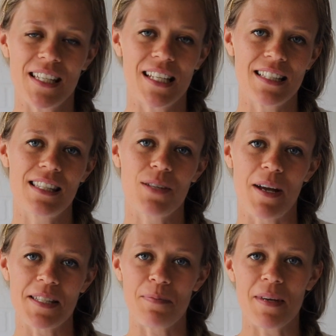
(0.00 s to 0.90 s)
and it's the
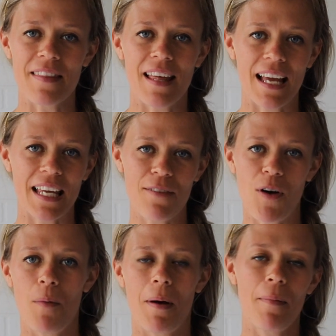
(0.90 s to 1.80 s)
recipe that I give
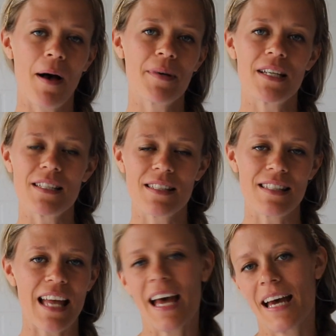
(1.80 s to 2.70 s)
all my mamas,
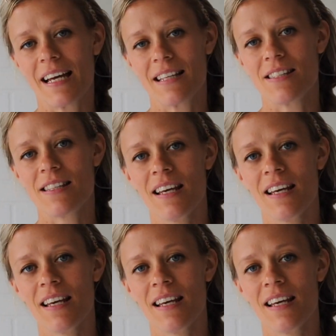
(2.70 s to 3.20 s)
dads,